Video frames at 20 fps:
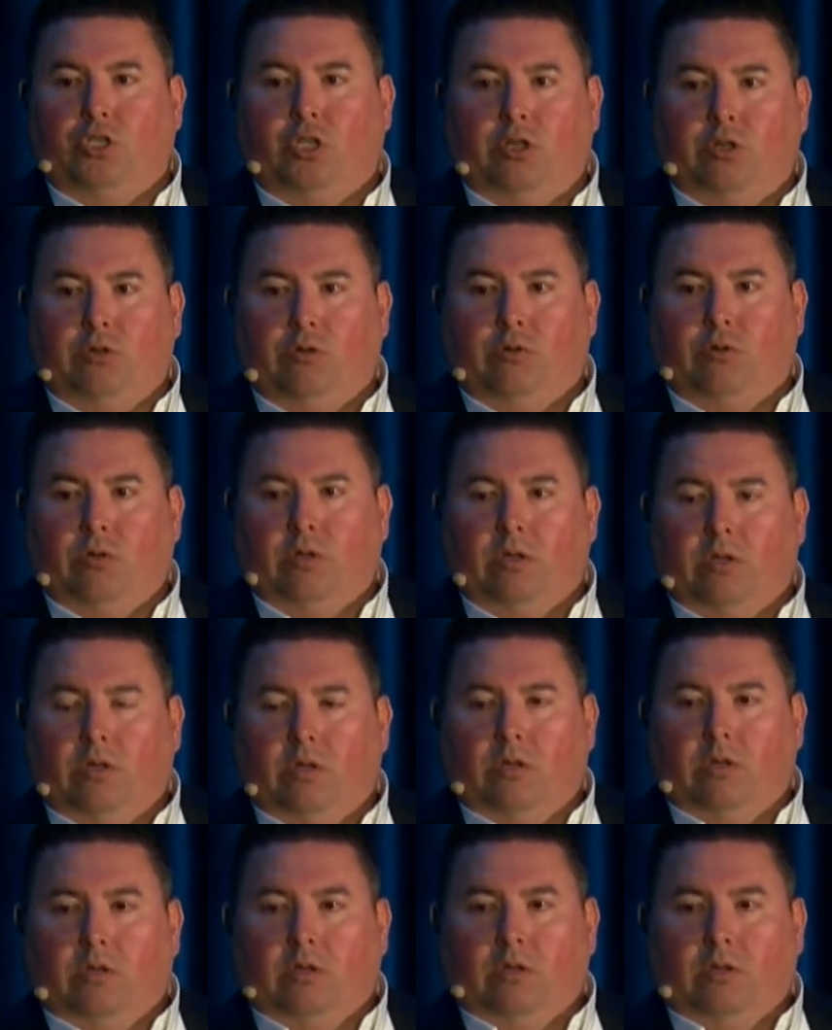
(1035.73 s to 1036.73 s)
you
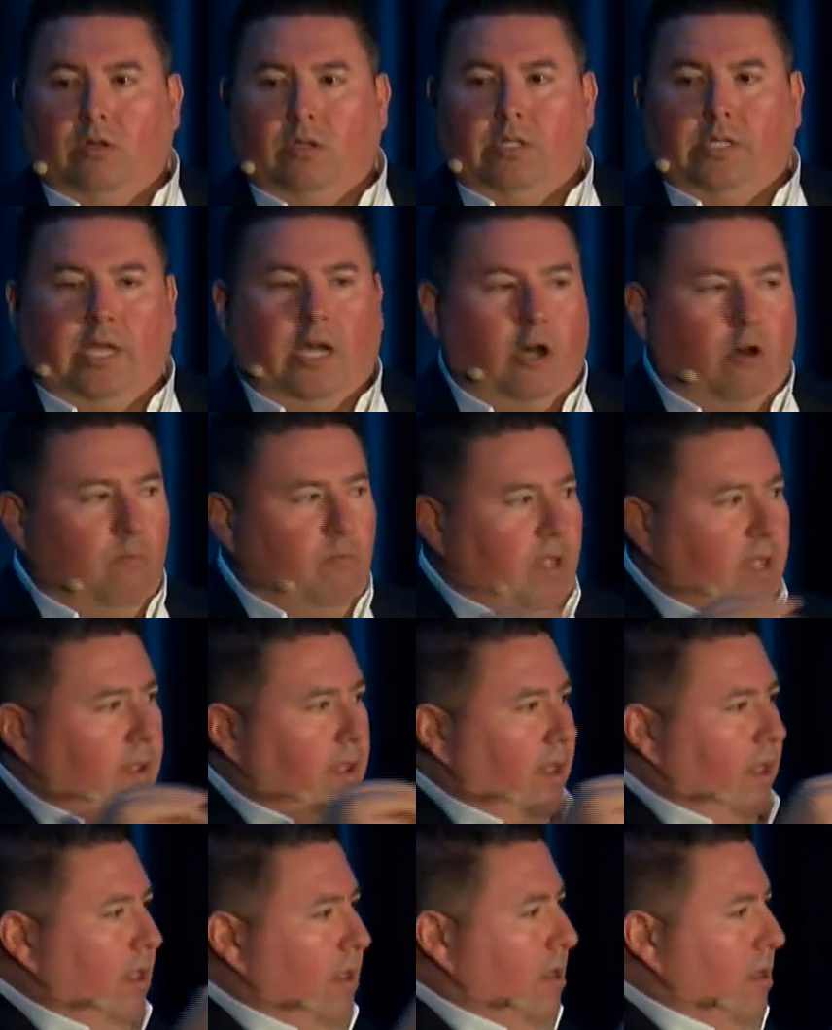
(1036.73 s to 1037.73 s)
to help
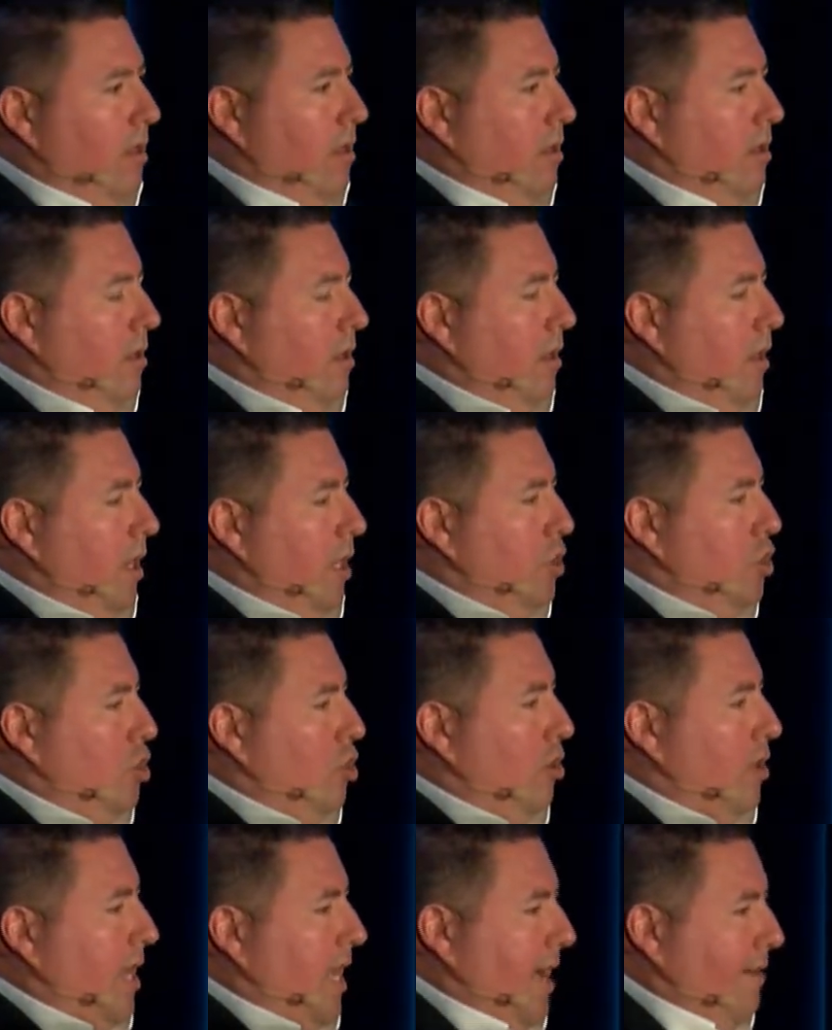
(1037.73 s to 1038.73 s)
me
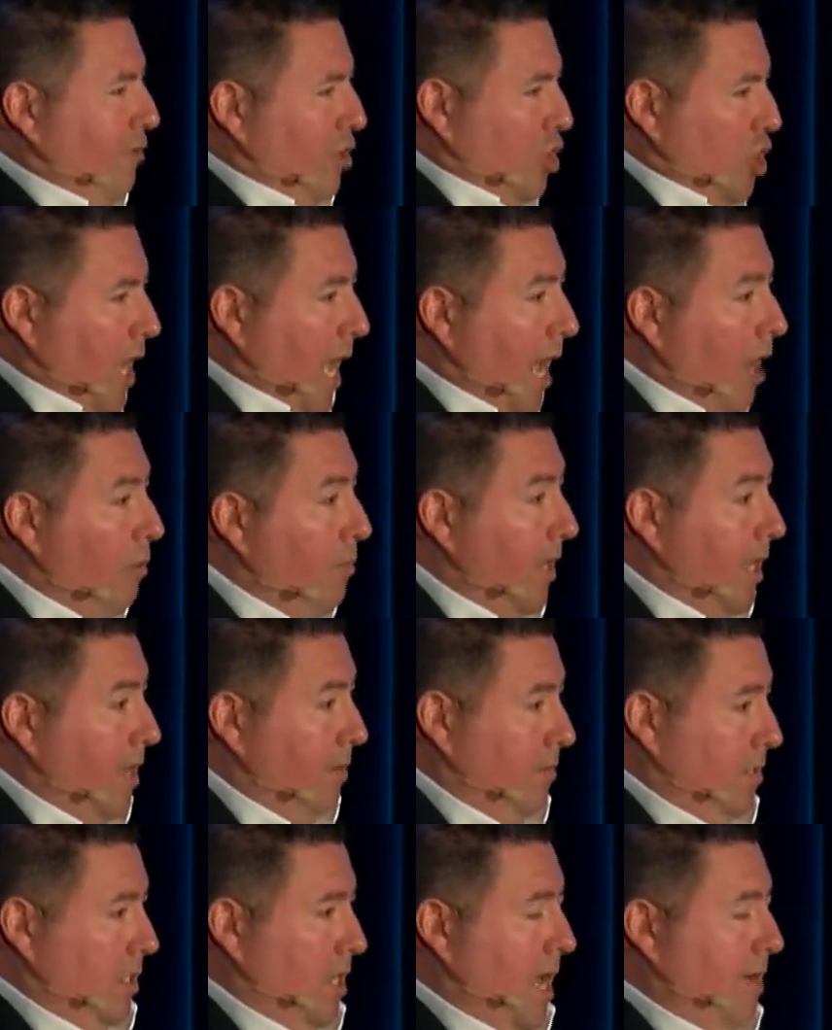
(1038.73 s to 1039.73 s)
ensure that every child
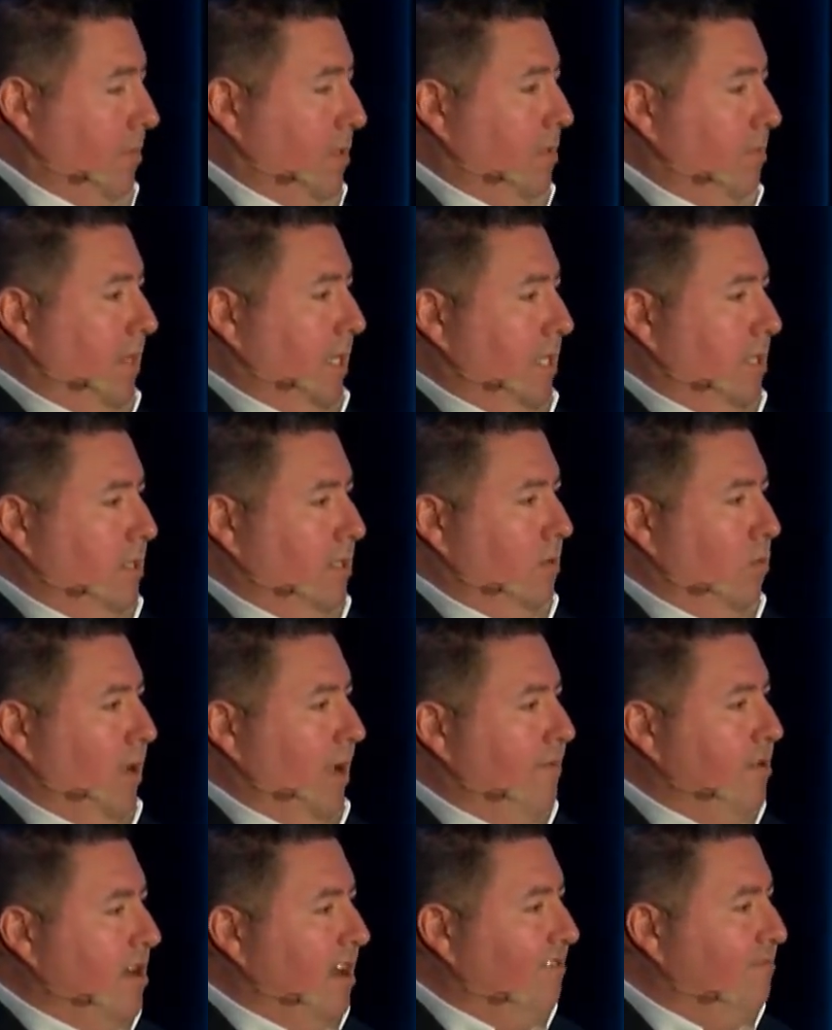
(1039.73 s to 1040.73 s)
becomes an optimist. We
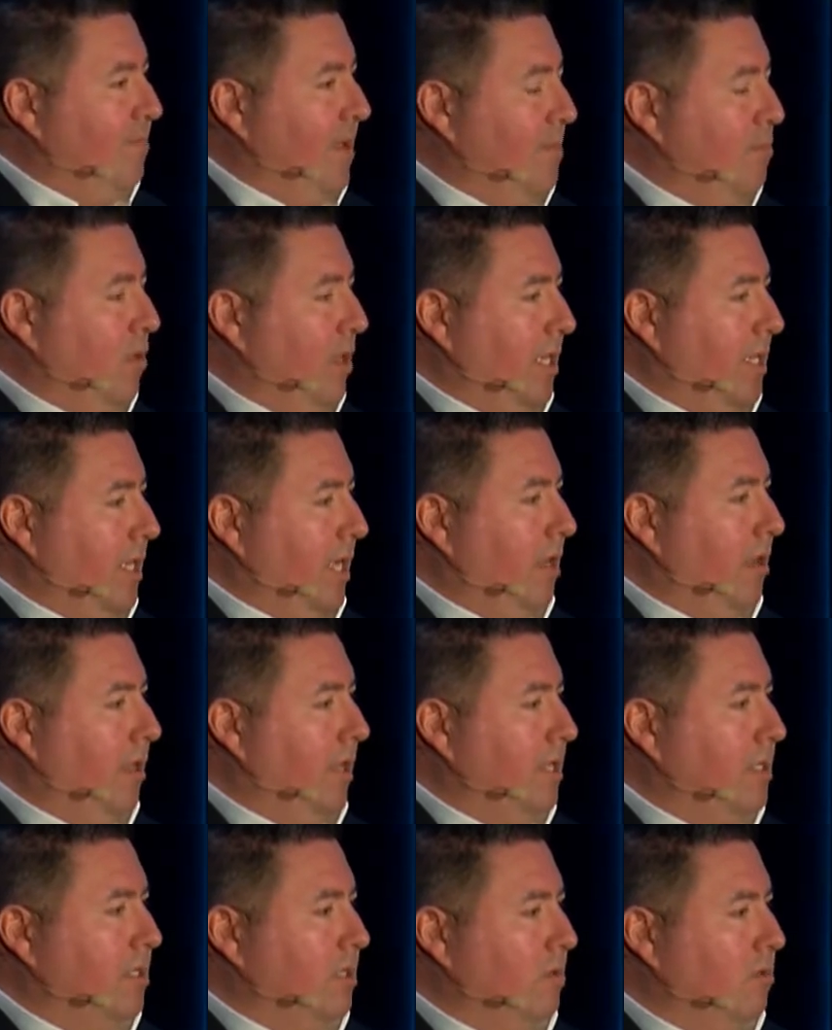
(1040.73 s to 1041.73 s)
have enough people that tell us